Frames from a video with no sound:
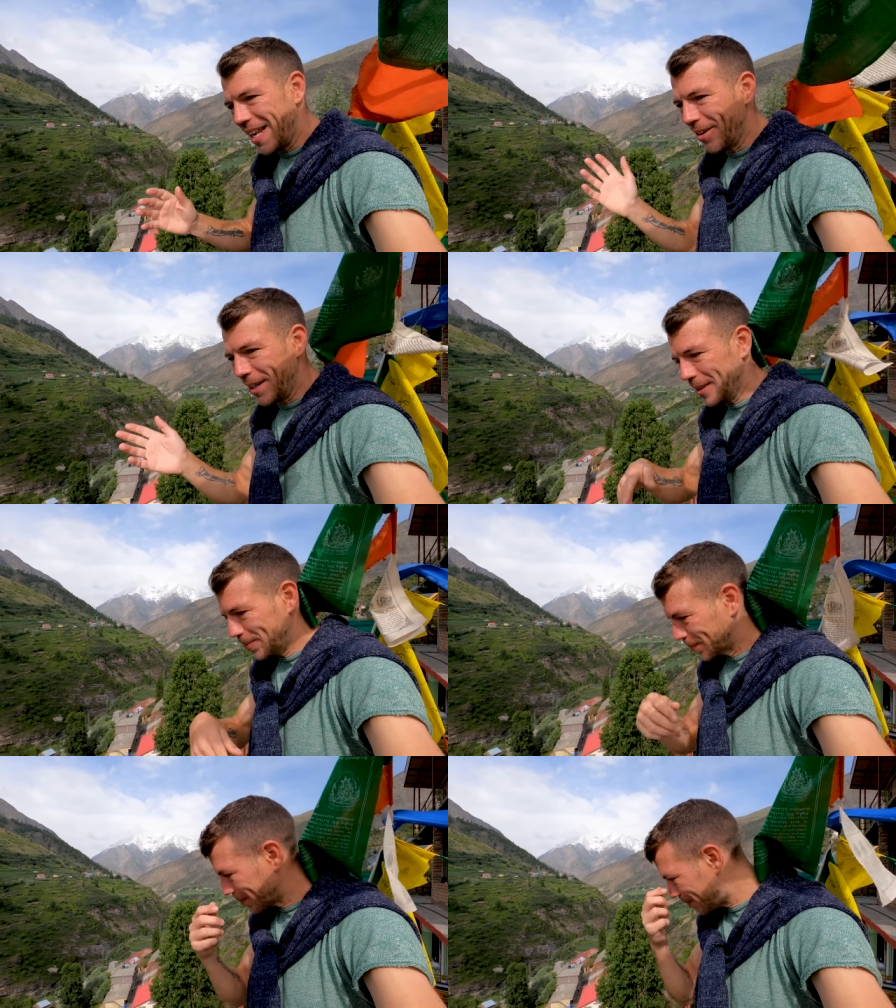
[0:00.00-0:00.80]
Anyway,
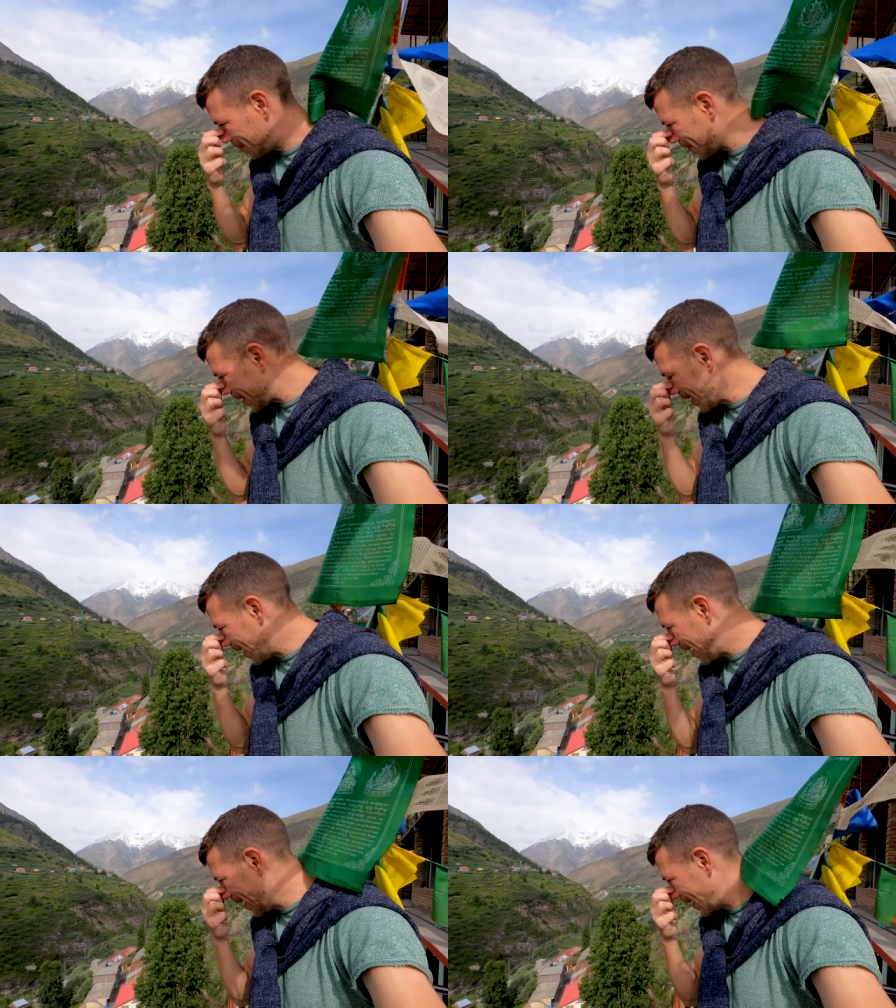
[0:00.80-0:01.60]

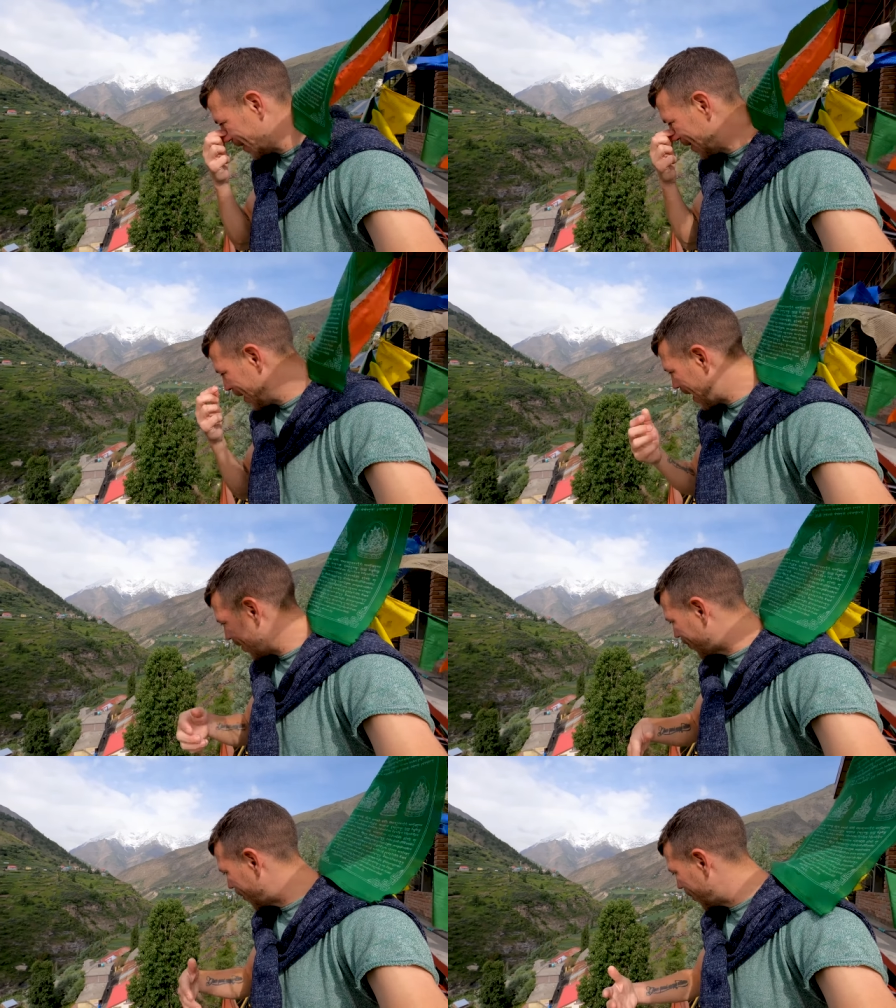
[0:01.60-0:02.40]

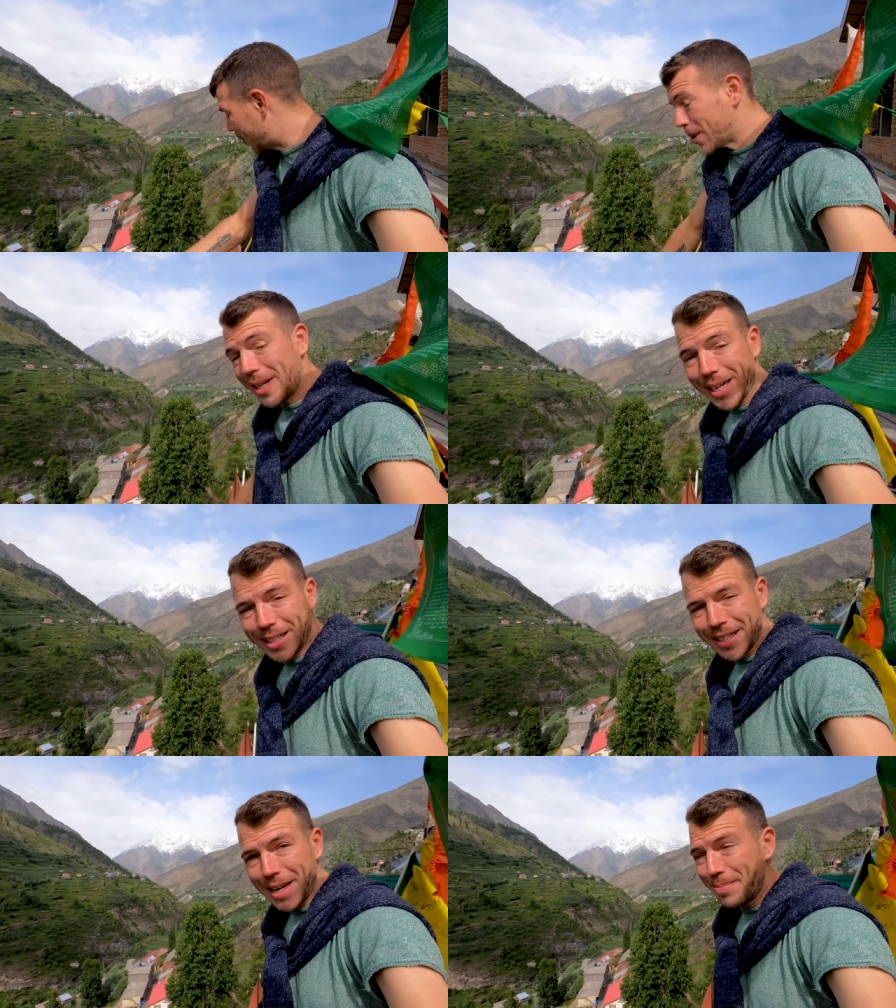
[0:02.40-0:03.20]
after a good
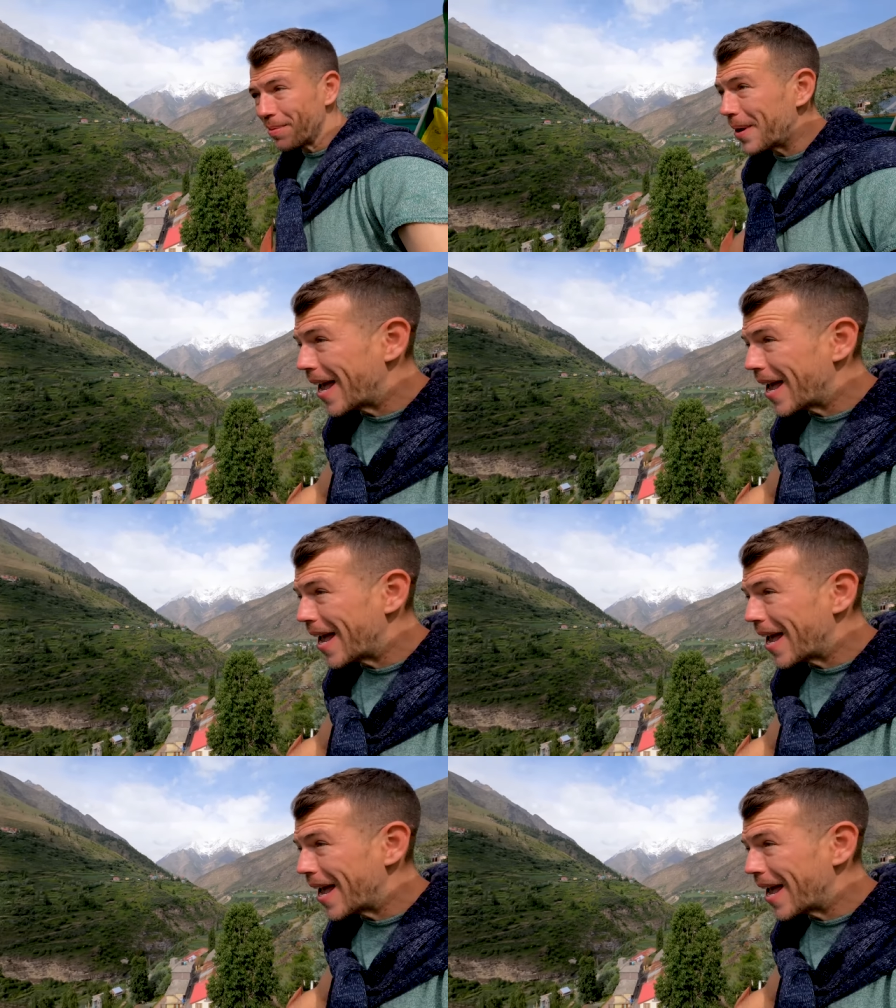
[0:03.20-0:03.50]
night's sleep